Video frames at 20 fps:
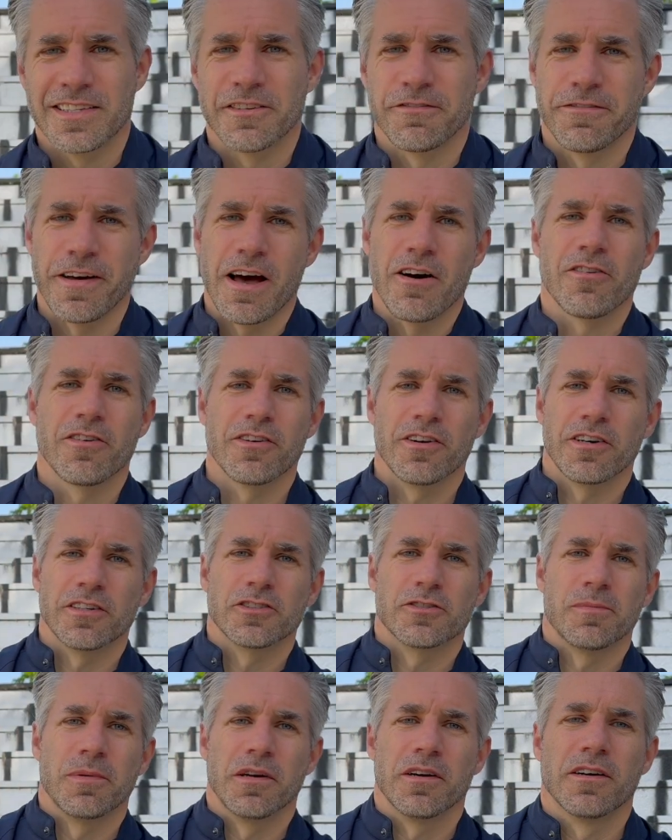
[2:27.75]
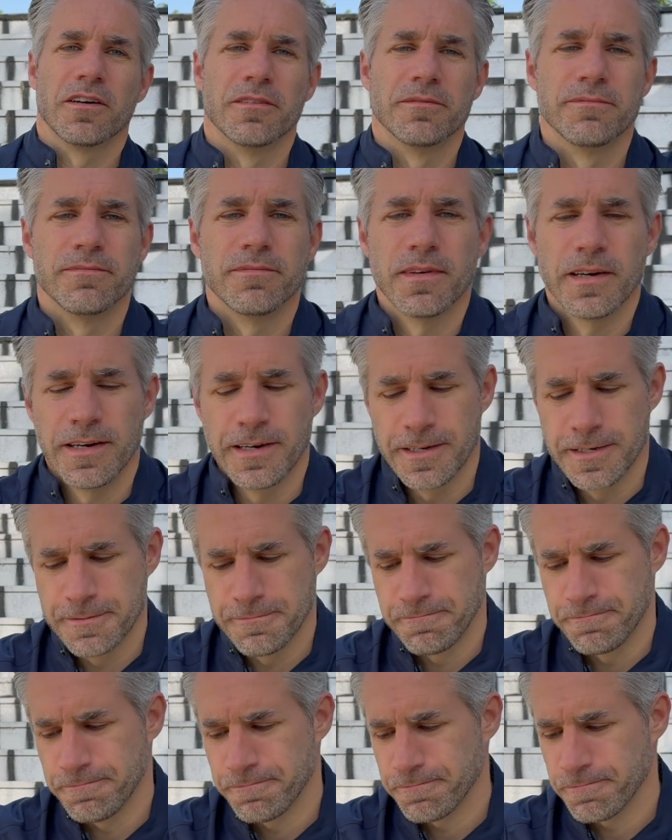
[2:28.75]
a founder and entrepreneur,
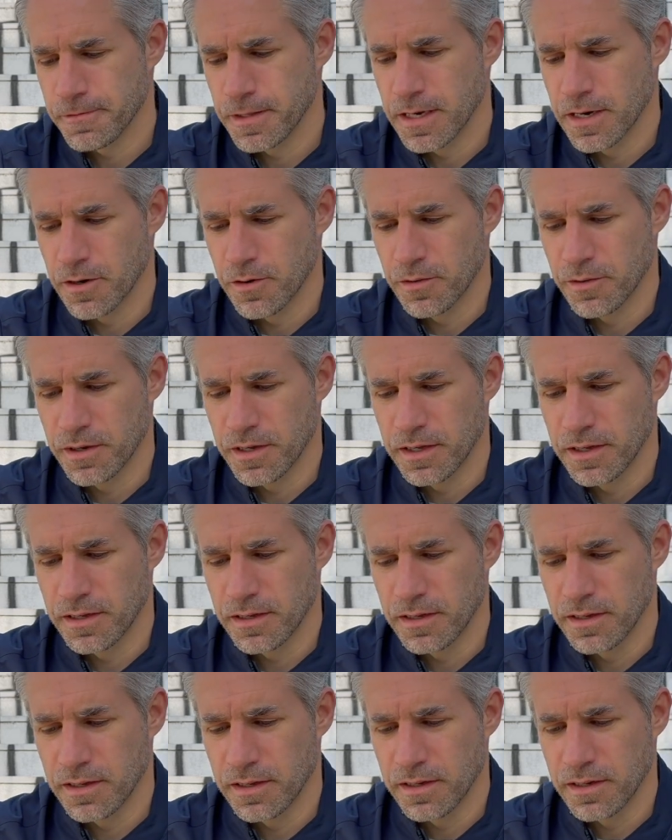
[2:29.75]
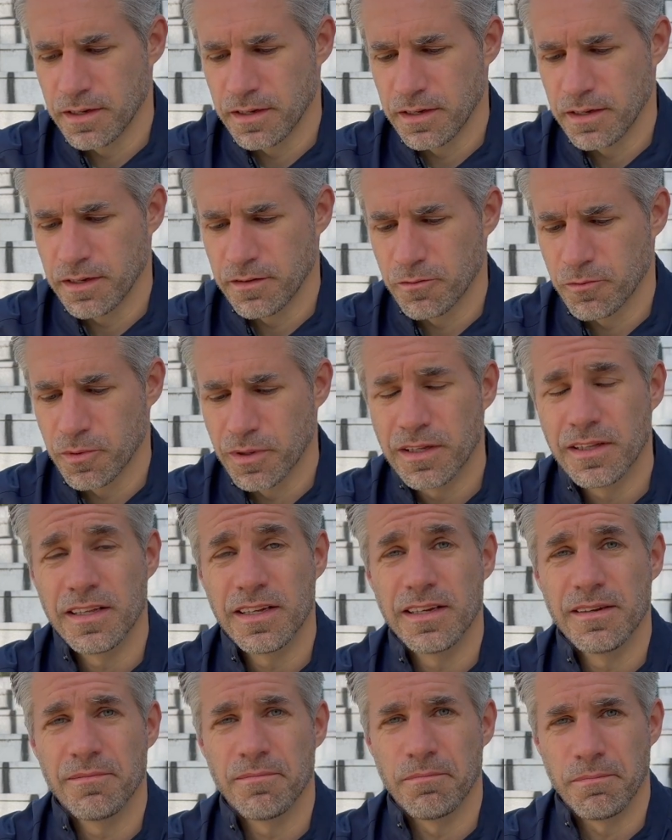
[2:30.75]
you know, it
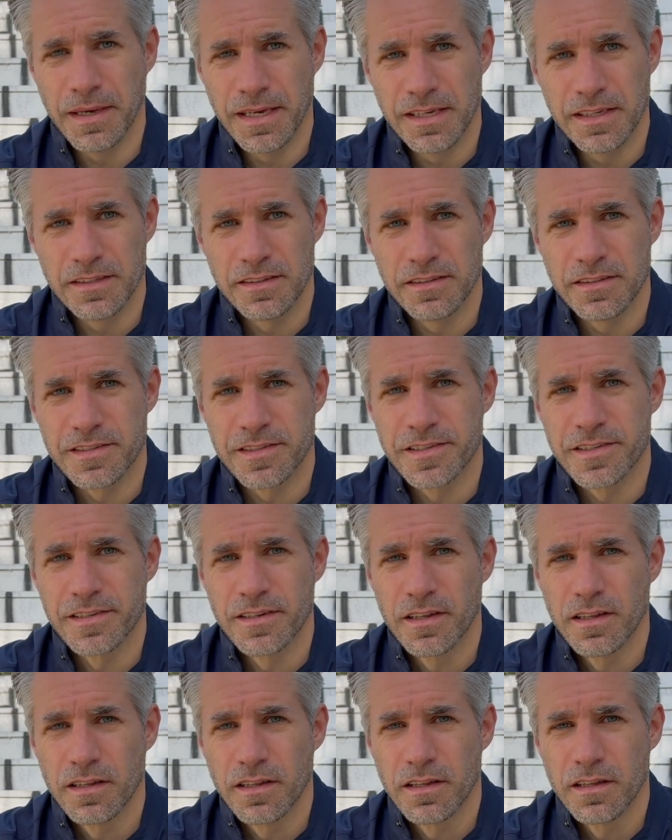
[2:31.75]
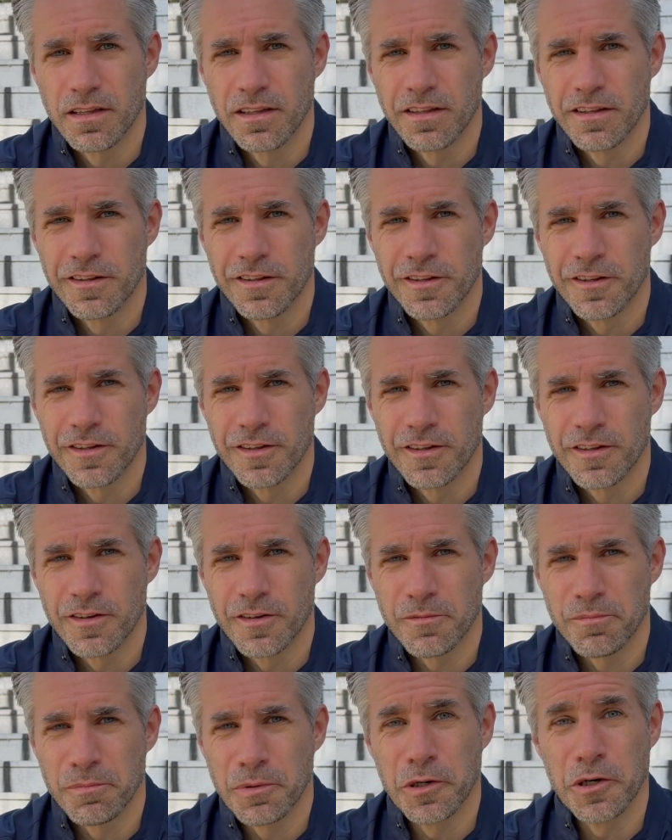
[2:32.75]
really means
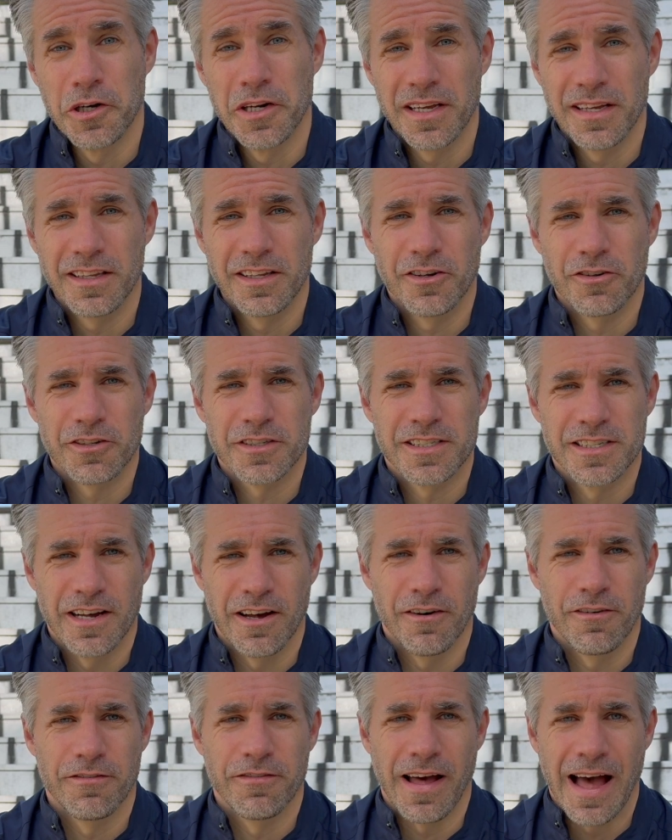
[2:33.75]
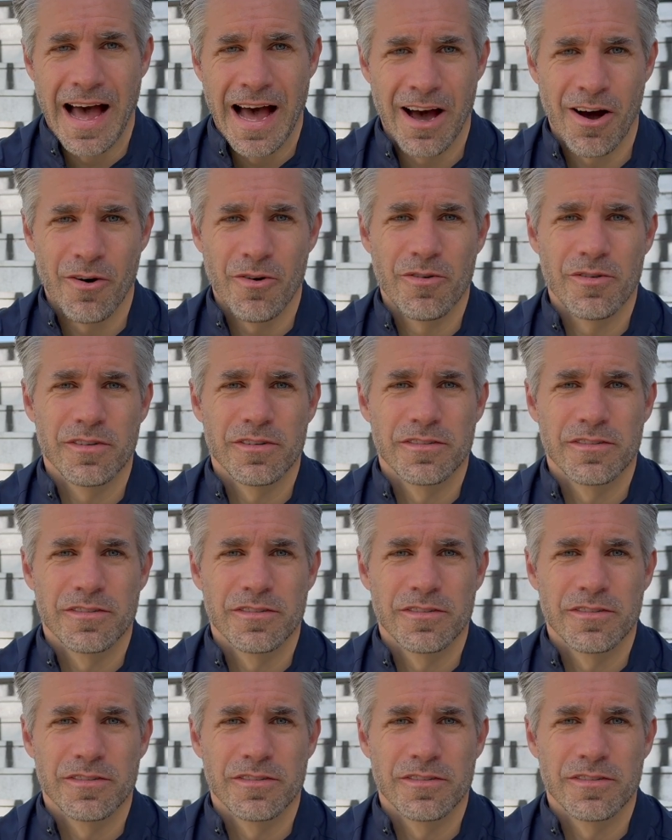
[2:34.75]
putting yourself out,